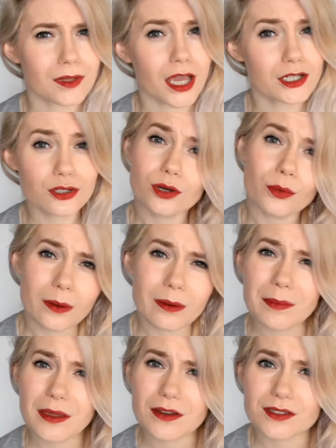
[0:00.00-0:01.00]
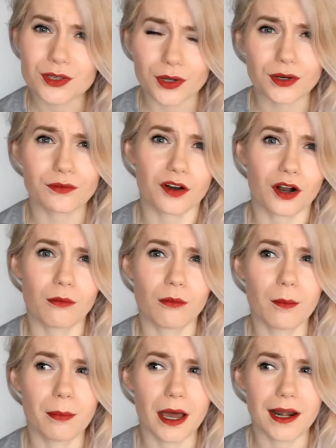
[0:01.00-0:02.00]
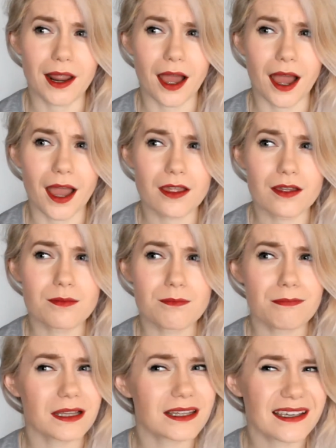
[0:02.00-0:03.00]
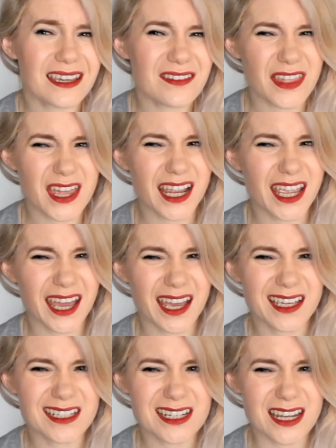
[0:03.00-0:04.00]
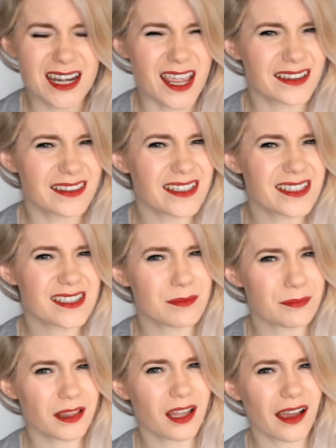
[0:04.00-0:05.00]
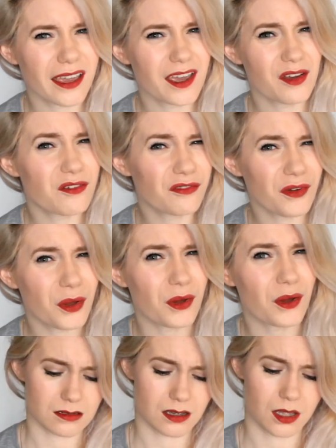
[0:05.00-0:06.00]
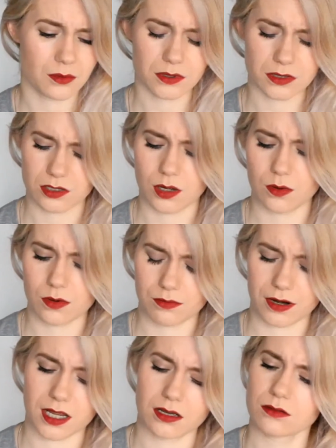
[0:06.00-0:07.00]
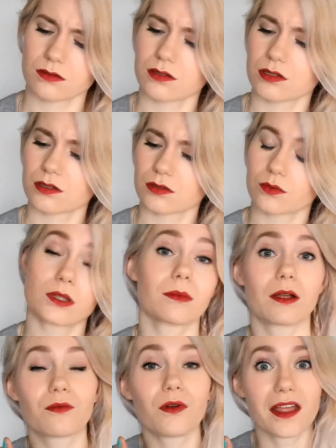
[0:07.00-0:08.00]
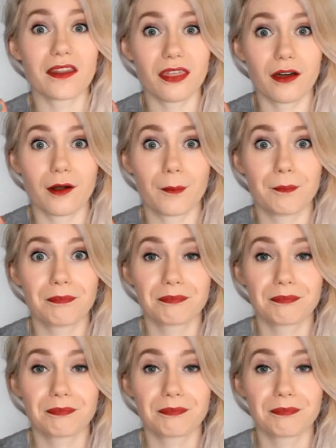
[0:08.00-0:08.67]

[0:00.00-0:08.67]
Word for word: I don't know where my parents got it from, but I believe that I had an endless supply of fur. I would go around with my right thumb,